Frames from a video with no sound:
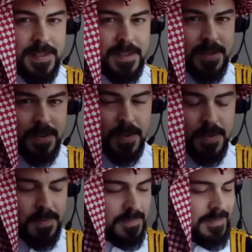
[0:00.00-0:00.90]

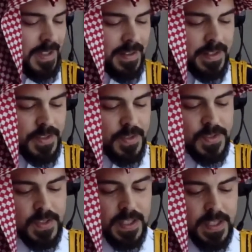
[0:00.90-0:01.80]
So now that you
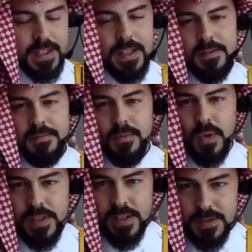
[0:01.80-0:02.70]
see
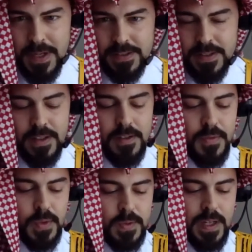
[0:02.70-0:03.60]
what's expected of
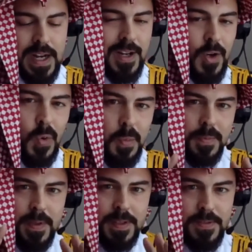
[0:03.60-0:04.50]
you, I hope
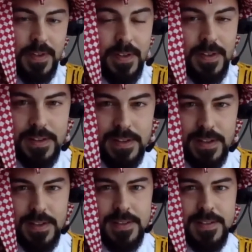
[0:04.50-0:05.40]
it's very
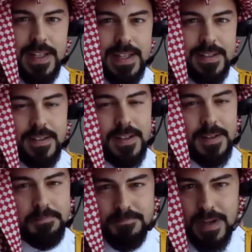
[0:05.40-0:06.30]
clear that
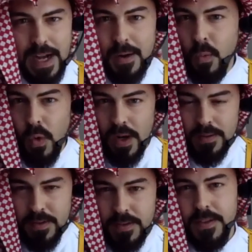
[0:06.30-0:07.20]
I
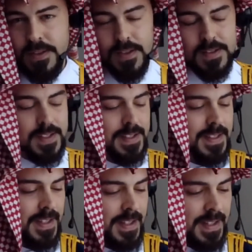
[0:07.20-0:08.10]
want you to
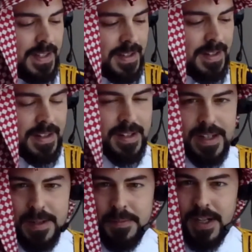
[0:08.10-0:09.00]
succeed.
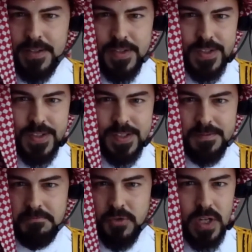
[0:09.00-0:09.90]
I'm not just
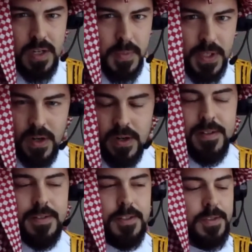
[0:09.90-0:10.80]
trying to be hard
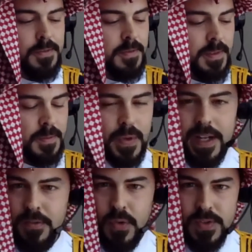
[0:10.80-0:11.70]
on you when I give you